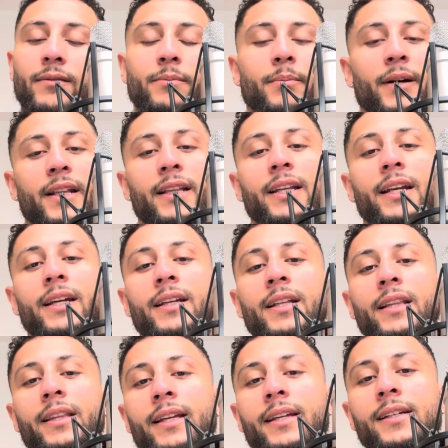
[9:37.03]
But then the
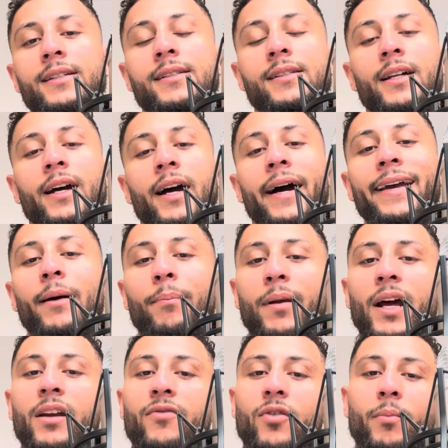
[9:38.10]
thing is, I
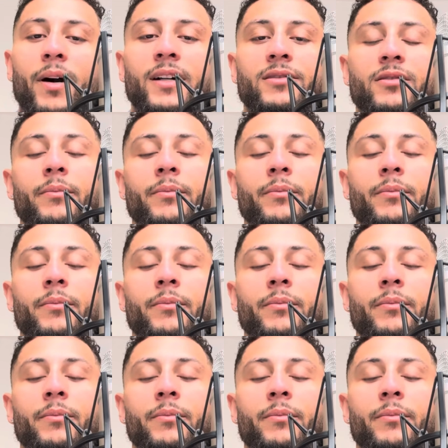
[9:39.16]
applied for bursary